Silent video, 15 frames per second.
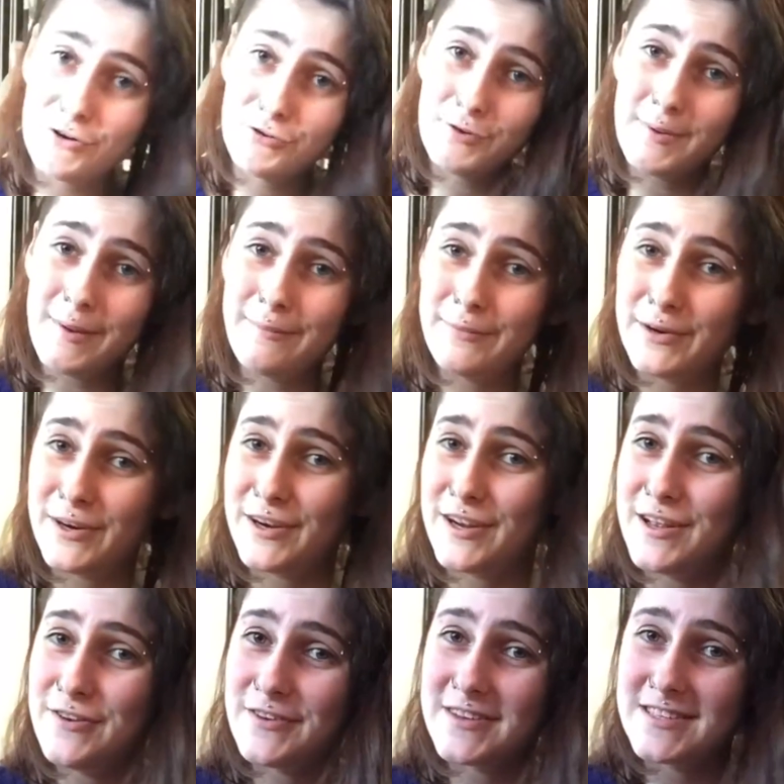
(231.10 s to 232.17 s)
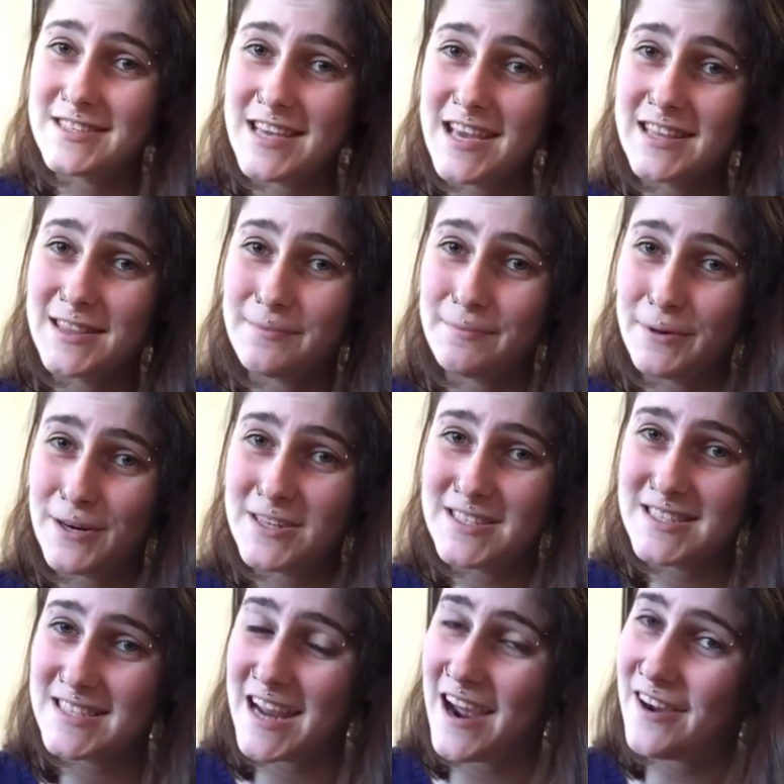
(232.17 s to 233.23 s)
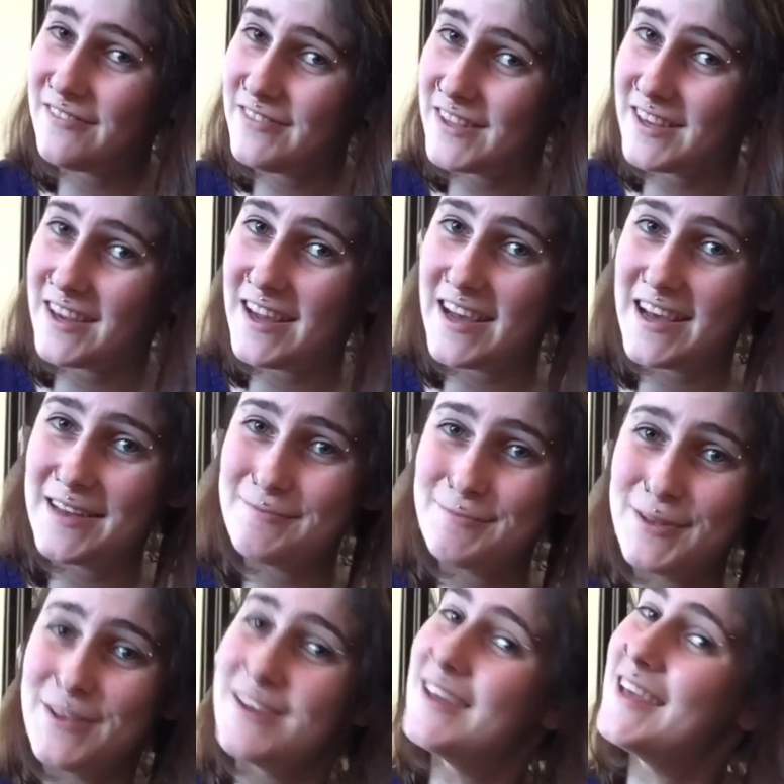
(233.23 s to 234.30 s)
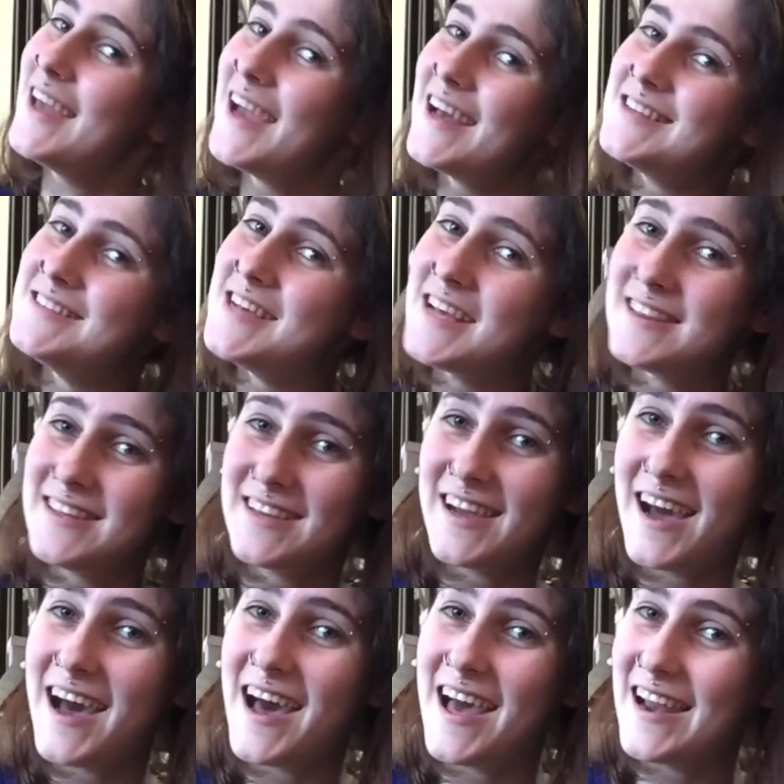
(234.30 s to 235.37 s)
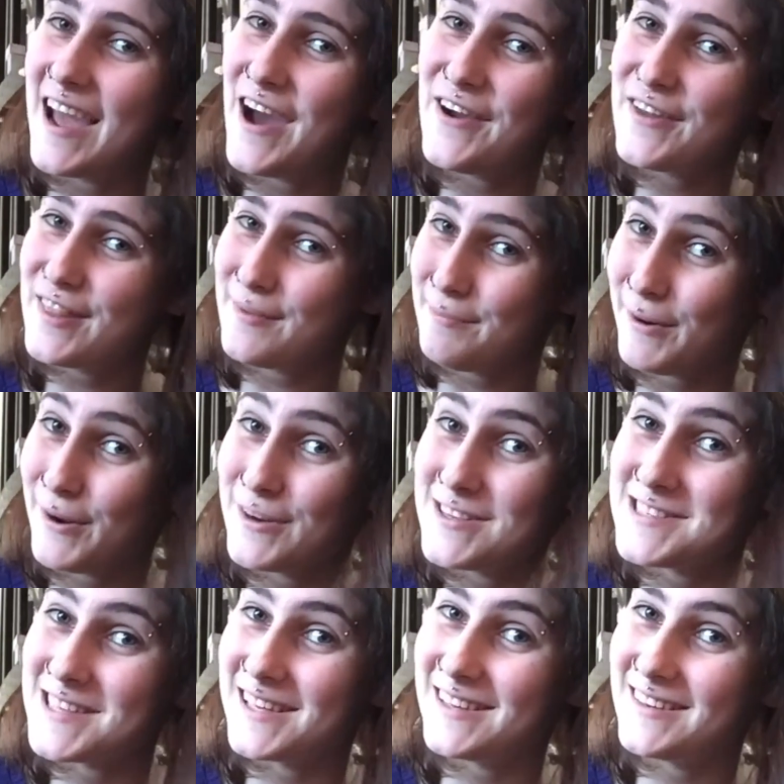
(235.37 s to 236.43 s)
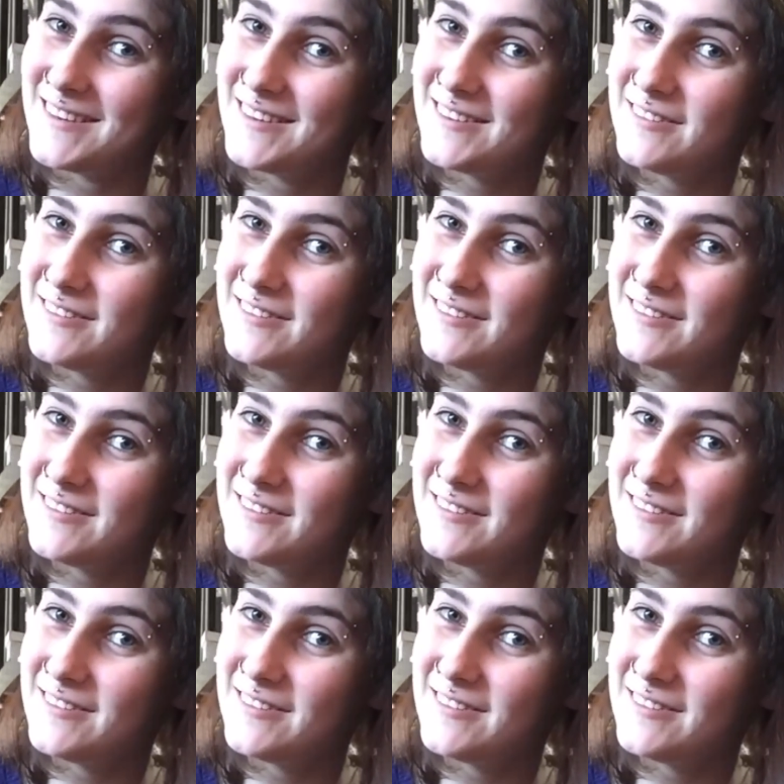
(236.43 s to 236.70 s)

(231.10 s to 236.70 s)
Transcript: Remember, you can take the person out of the con, but you can't take the con out of the person.